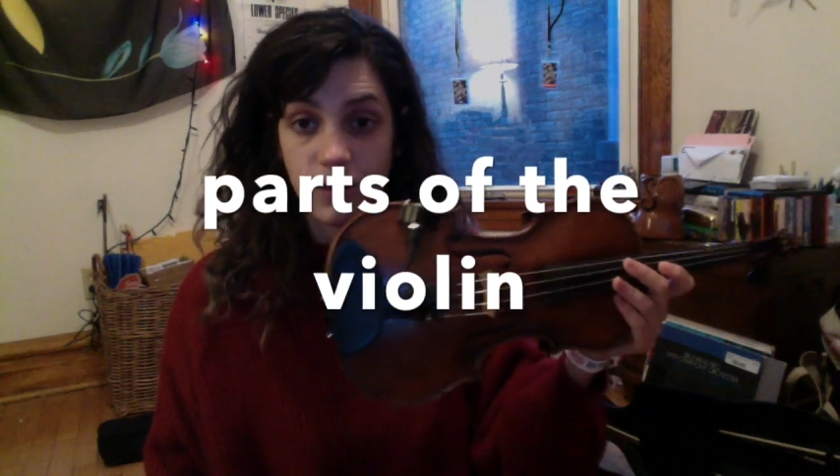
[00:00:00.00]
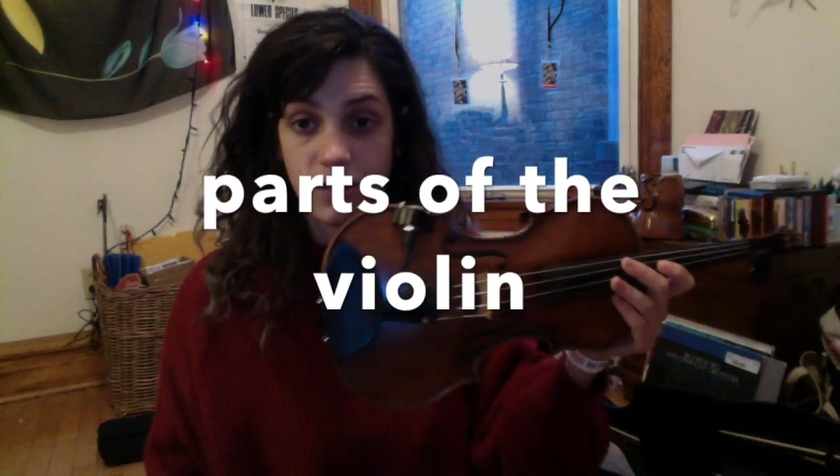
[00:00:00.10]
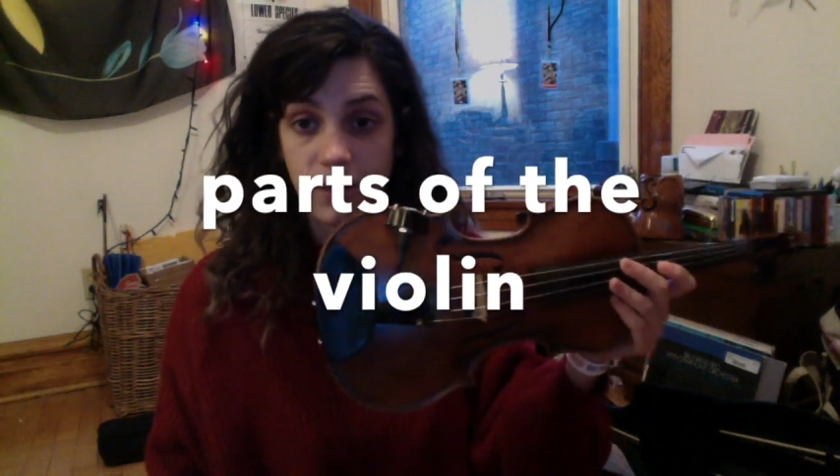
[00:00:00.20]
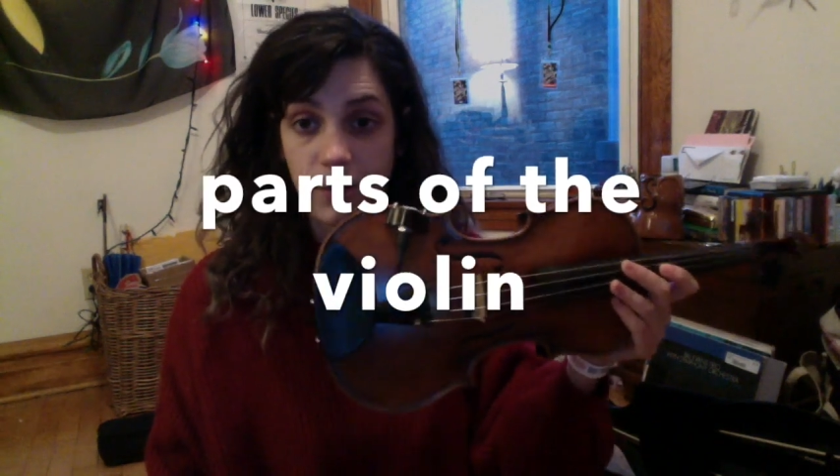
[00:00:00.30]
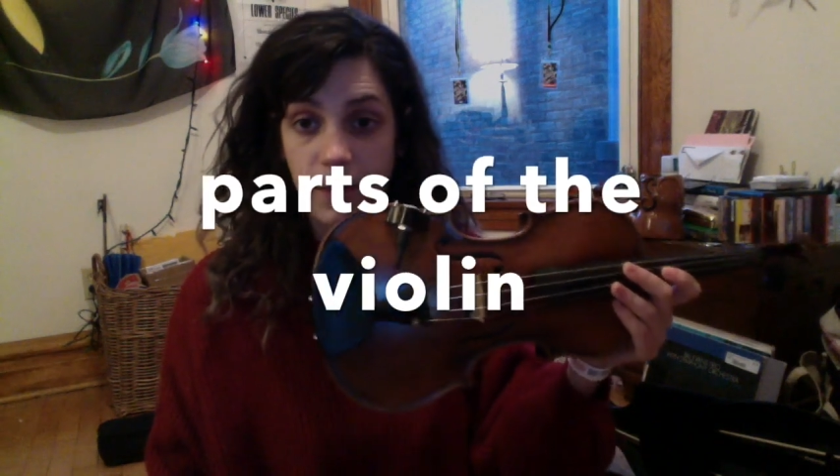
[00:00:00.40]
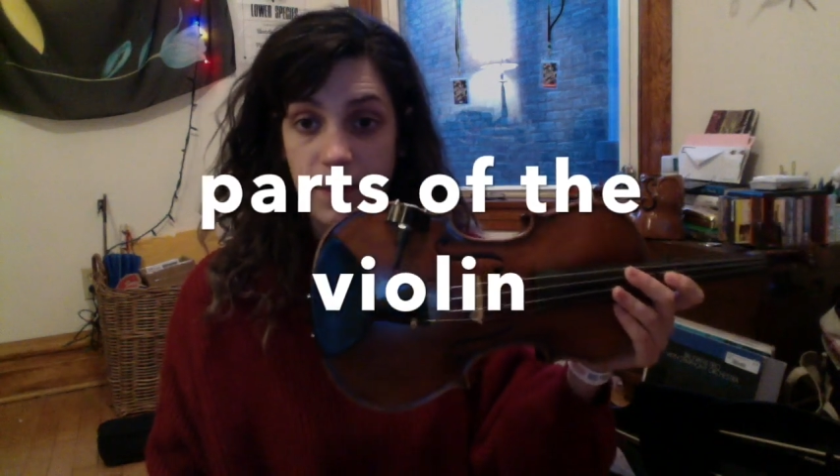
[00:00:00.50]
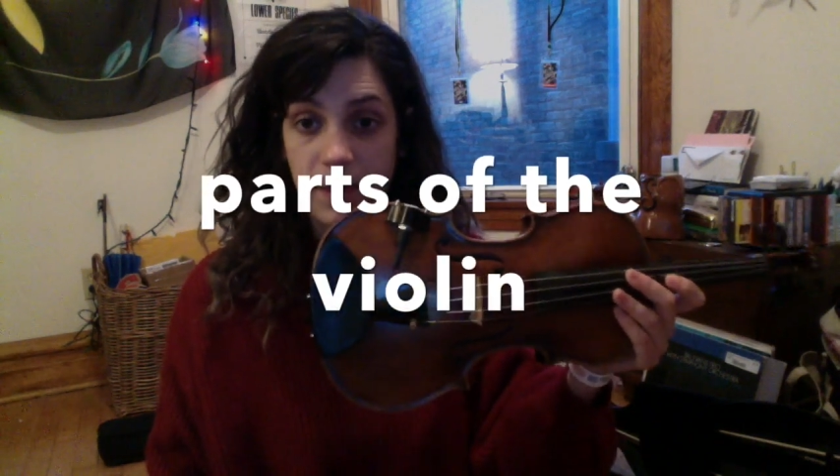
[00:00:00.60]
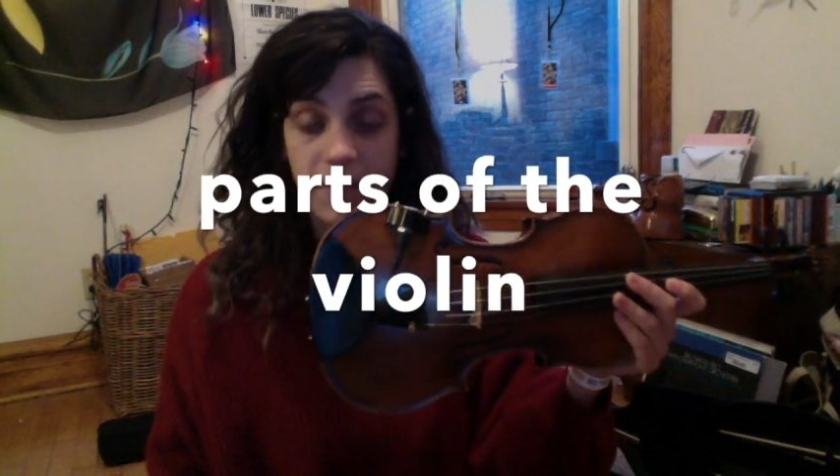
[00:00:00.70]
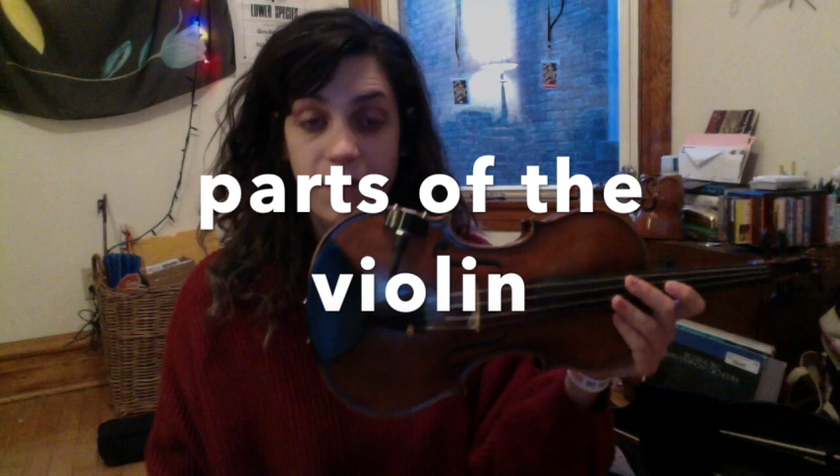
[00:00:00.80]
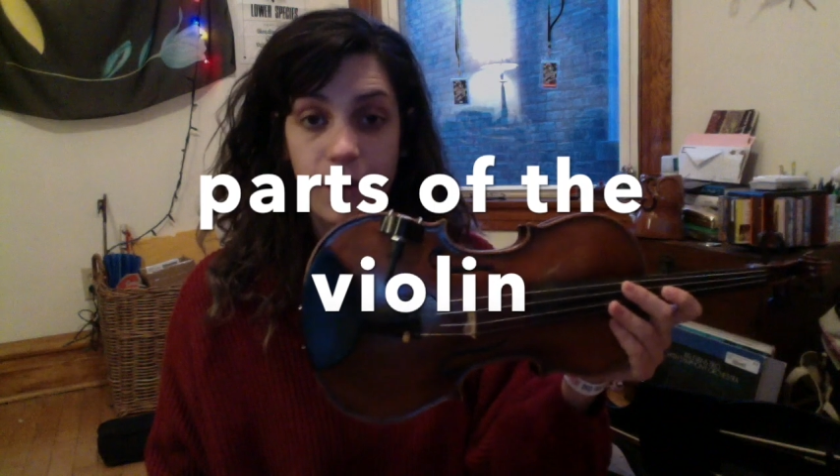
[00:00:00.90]
so it might be a
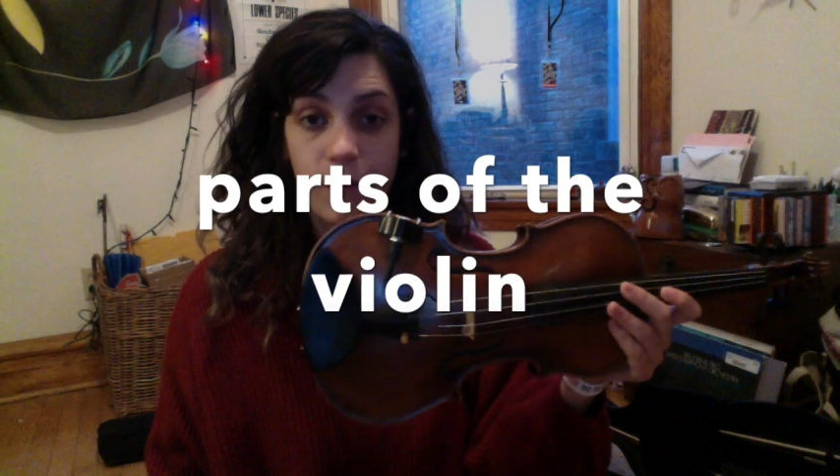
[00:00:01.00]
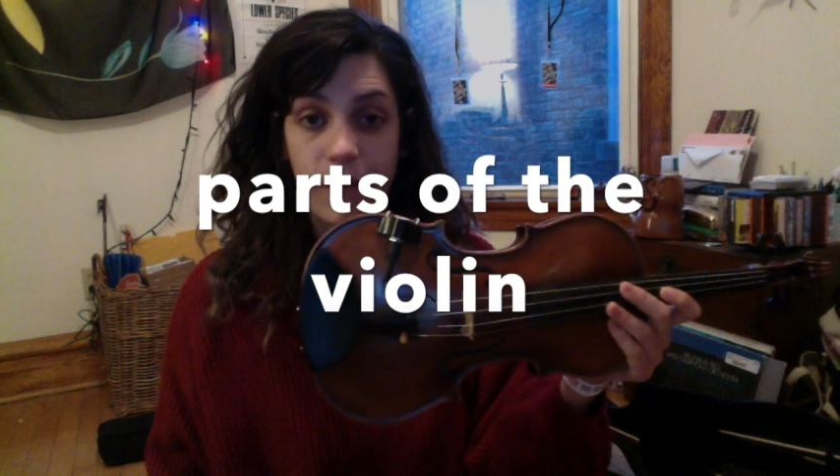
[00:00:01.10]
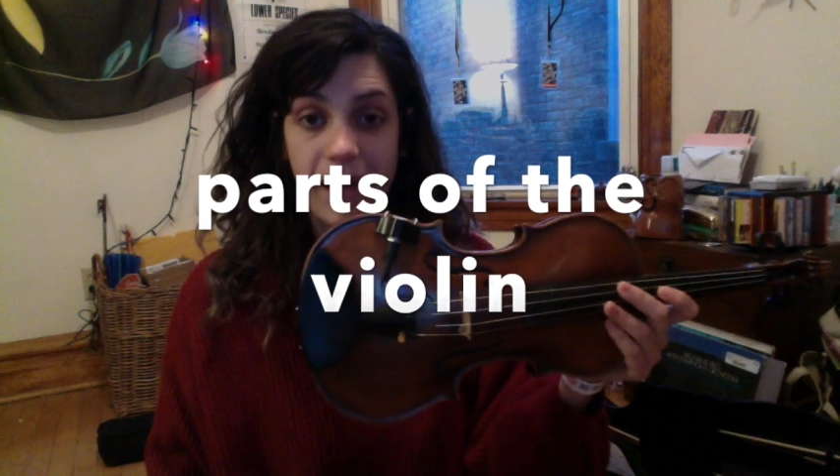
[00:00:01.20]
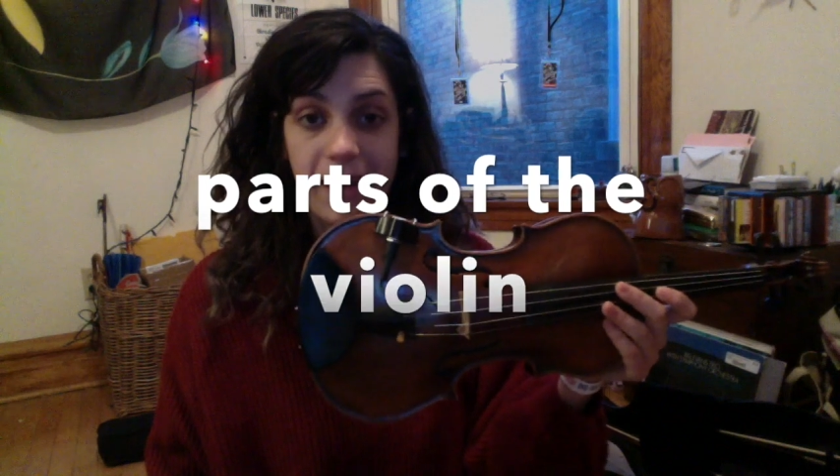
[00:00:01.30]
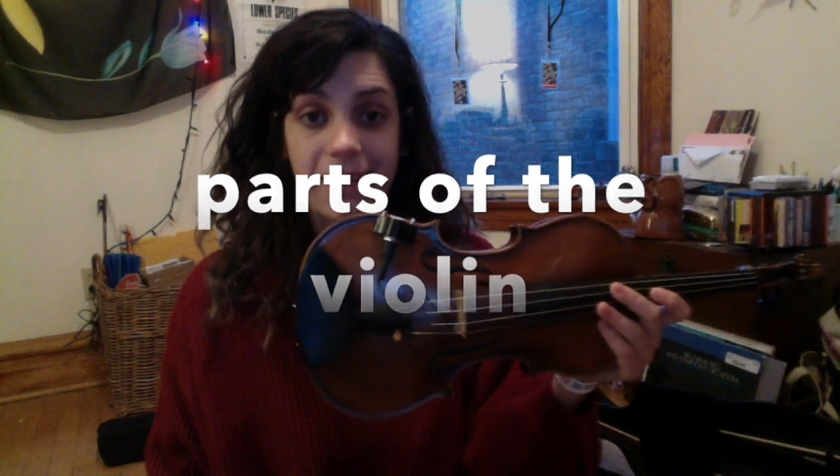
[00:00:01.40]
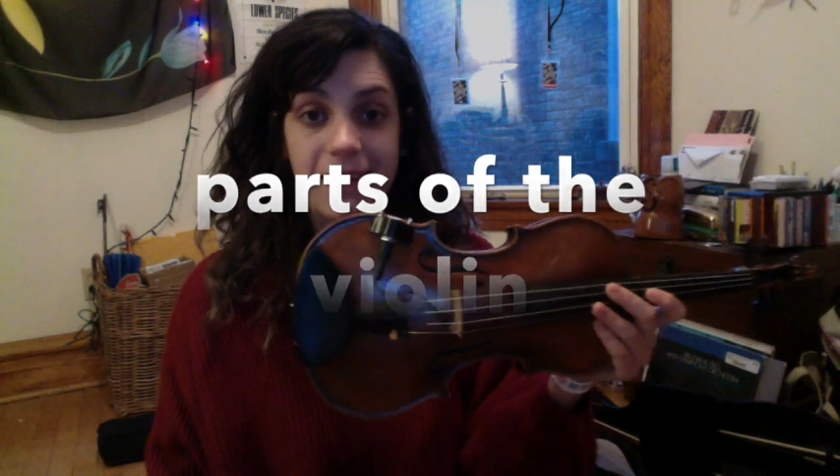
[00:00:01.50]
fun way